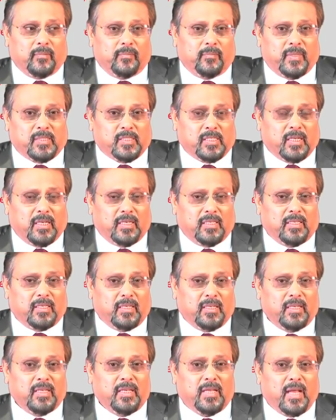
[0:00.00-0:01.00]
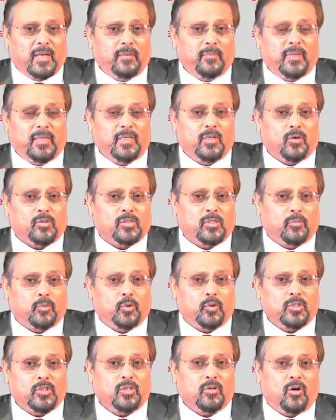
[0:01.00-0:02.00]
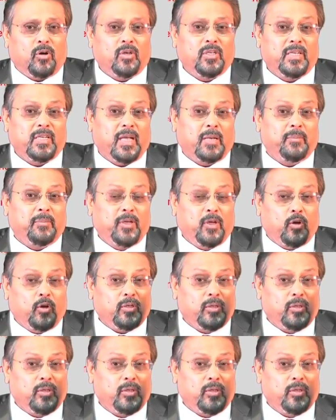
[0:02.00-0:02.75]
basically he can be your supporter or he can be your